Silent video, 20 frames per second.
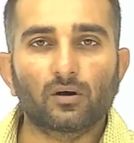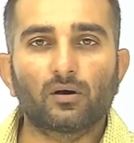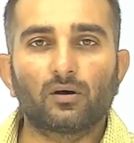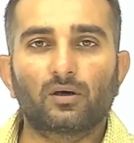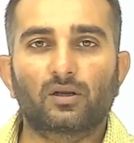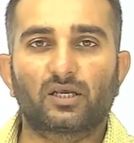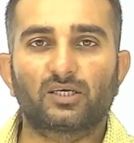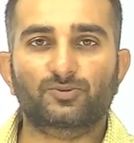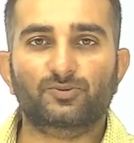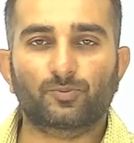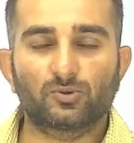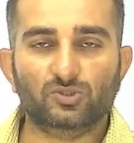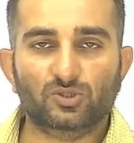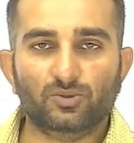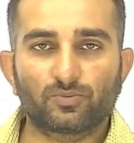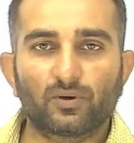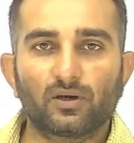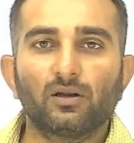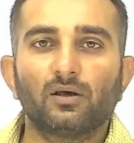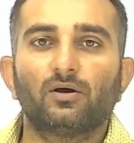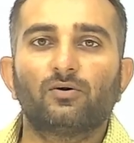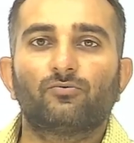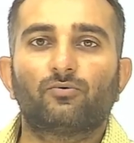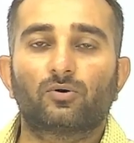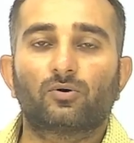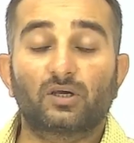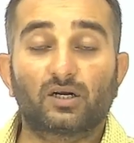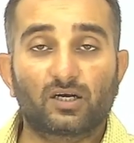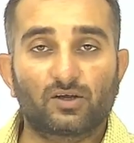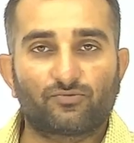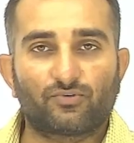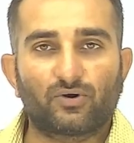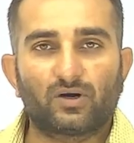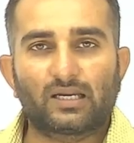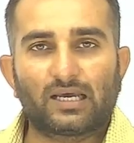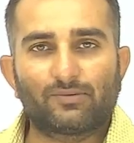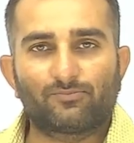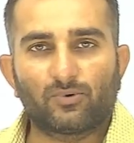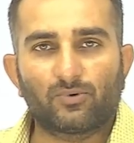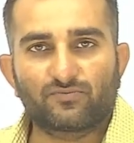responsible for the different
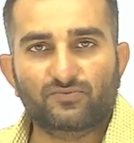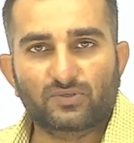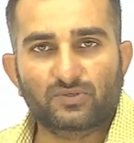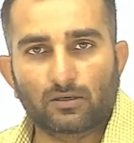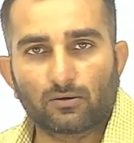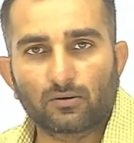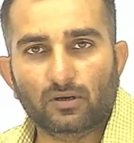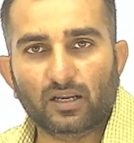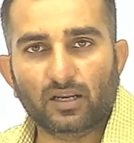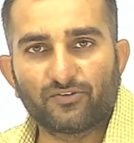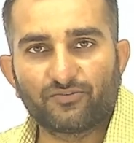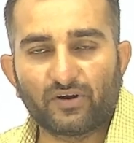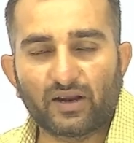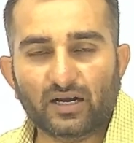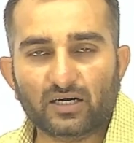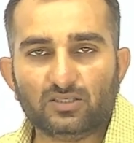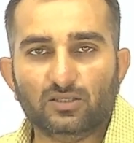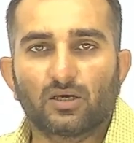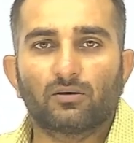type of cellular effects,